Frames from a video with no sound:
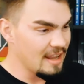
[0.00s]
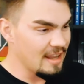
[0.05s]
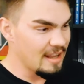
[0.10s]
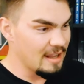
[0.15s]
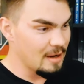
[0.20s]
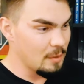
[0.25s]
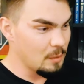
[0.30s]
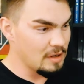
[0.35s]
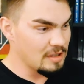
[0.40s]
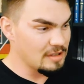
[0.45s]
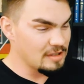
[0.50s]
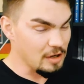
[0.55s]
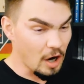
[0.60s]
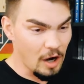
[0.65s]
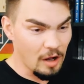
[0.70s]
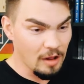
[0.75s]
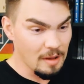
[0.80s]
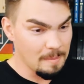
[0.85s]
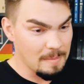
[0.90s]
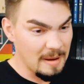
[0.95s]
it was
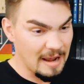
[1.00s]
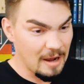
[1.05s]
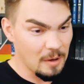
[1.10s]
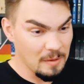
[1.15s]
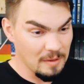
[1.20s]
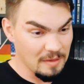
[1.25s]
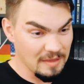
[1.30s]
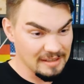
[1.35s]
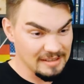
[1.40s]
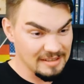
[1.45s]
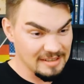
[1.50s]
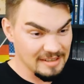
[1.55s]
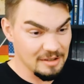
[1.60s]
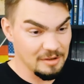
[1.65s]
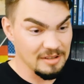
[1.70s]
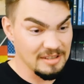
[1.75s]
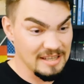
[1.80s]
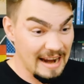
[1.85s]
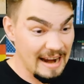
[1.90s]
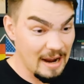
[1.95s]
all about this little
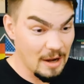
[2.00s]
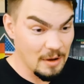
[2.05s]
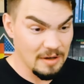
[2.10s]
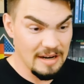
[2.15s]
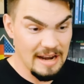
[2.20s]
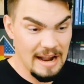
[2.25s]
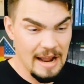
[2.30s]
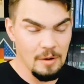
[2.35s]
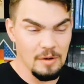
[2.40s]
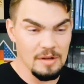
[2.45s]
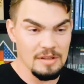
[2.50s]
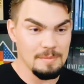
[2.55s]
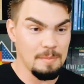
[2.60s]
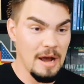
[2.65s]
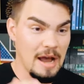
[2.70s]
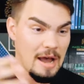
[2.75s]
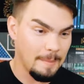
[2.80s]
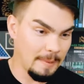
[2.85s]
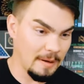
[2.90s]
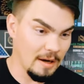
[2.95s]
town and how it's
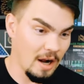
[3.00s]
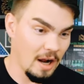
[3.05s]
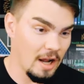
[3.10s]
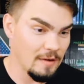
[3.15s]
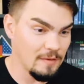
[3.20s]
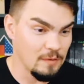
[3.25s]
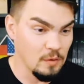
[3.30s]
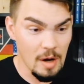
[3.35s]
popping off.